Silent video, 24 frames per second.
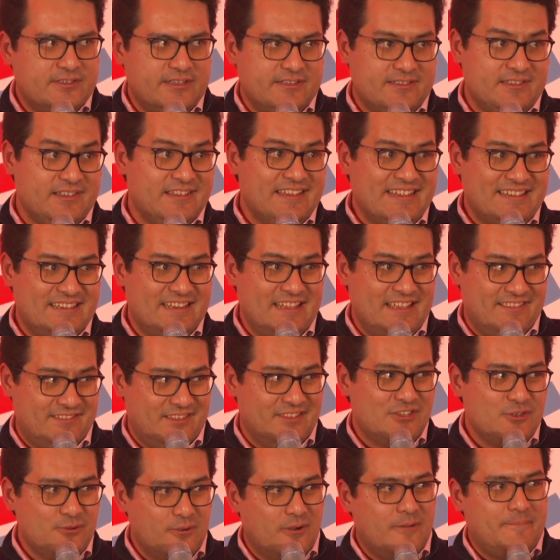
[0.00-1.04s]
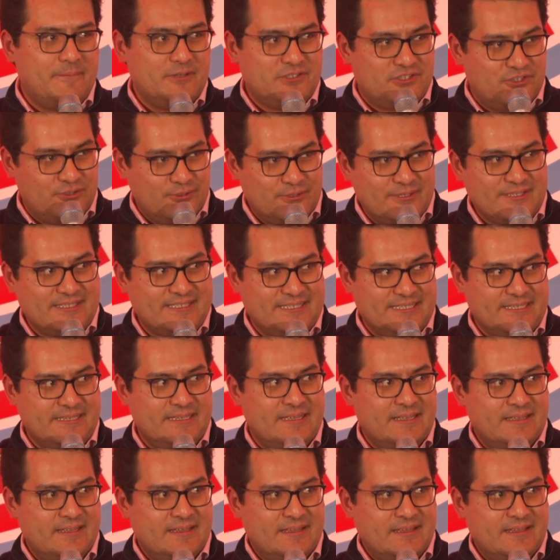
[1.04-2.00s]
It's a new opportunity